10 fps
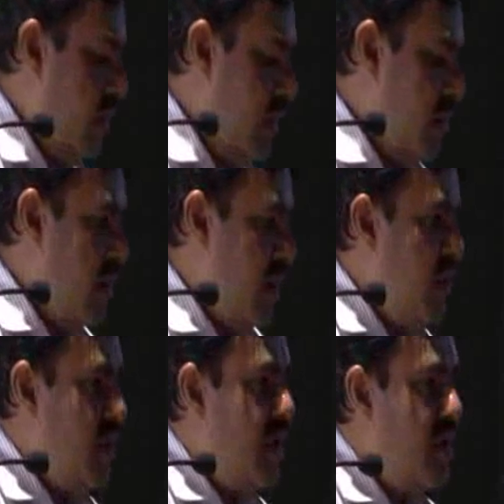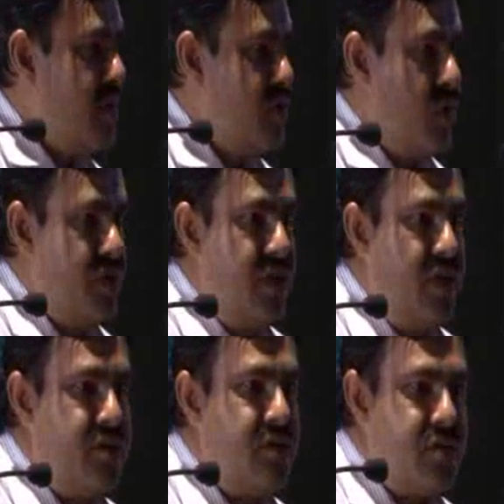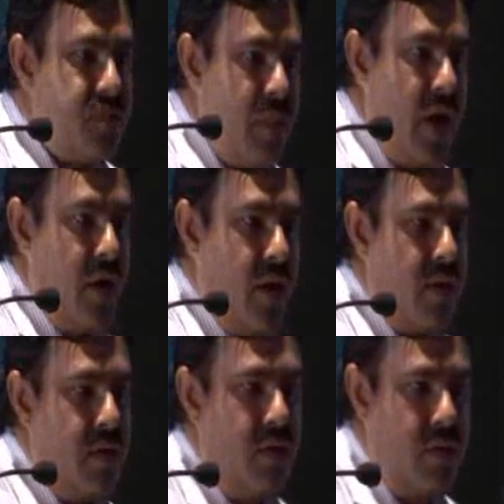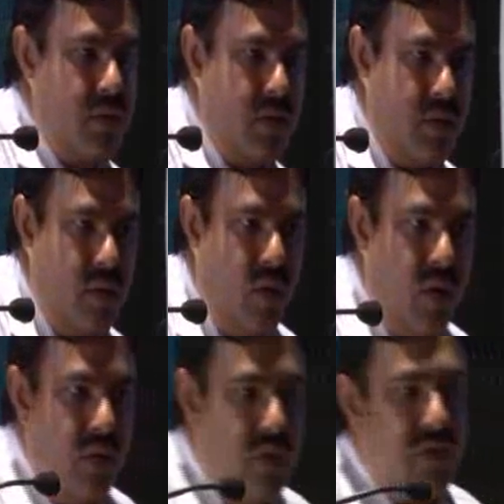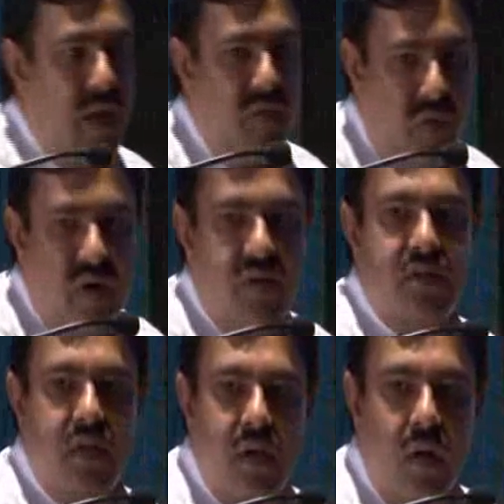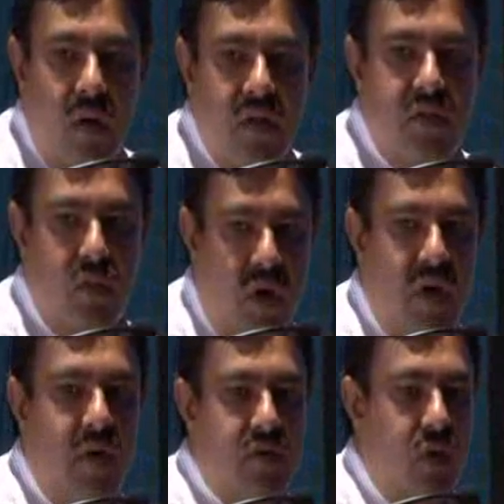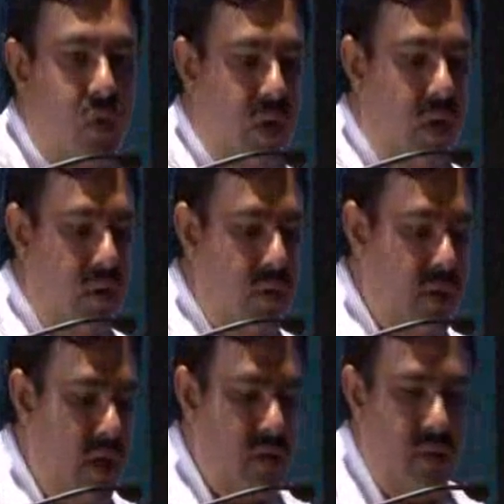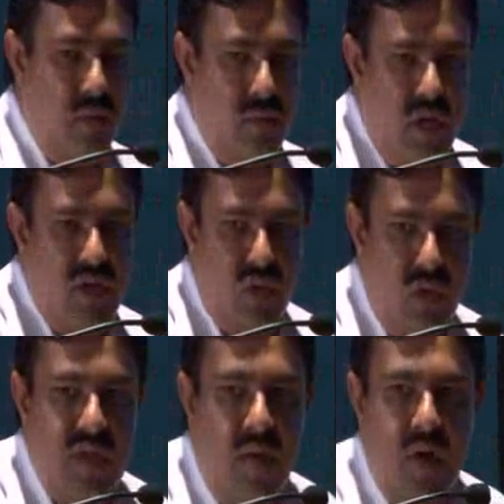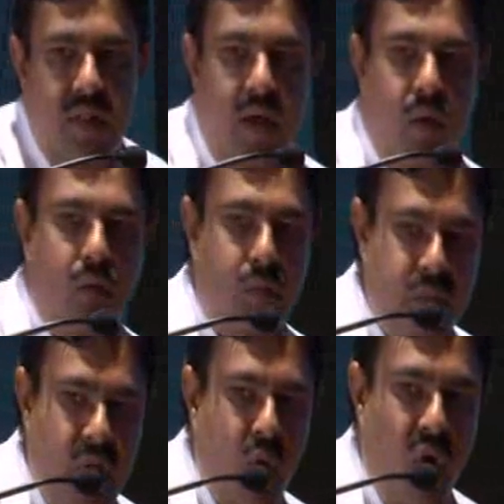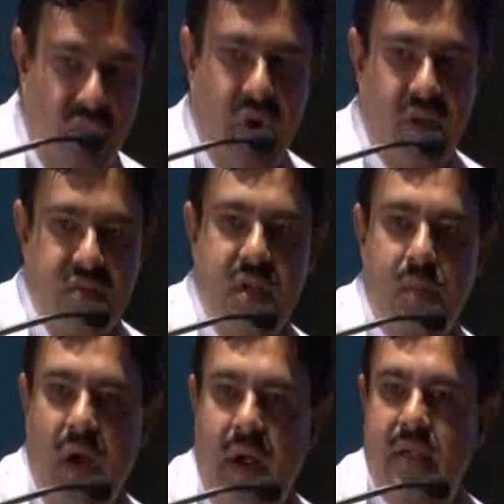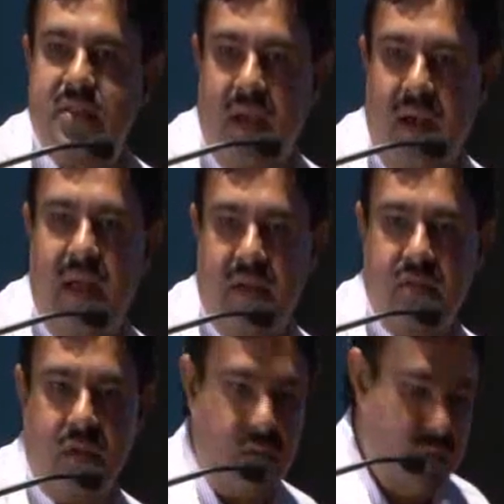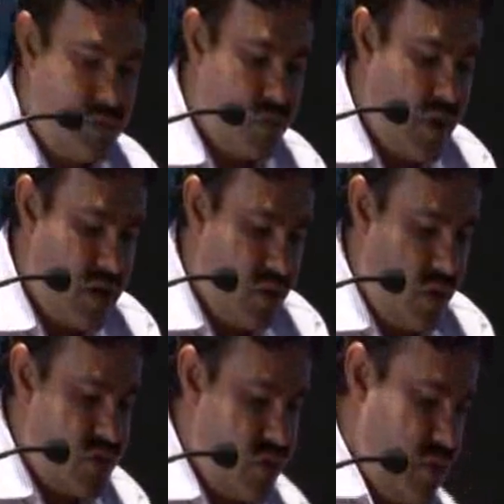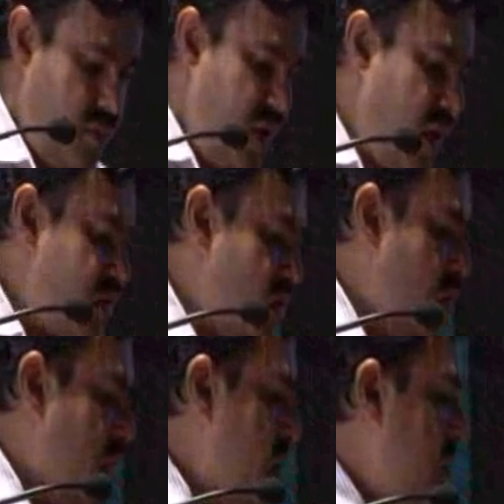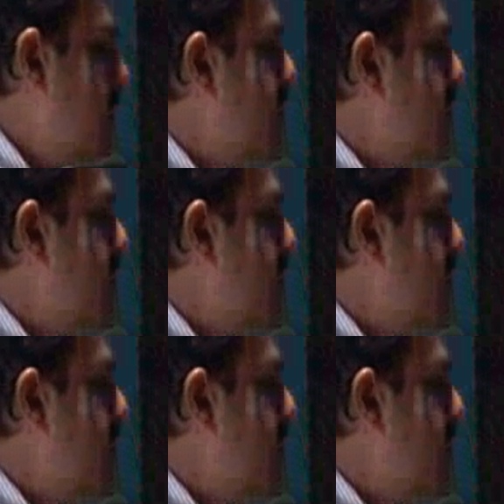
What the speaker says: And anyway, that resource is spending all those efforts, all these not required. So you can, that shows our now confidence in building satellites. So that is also a big achievement.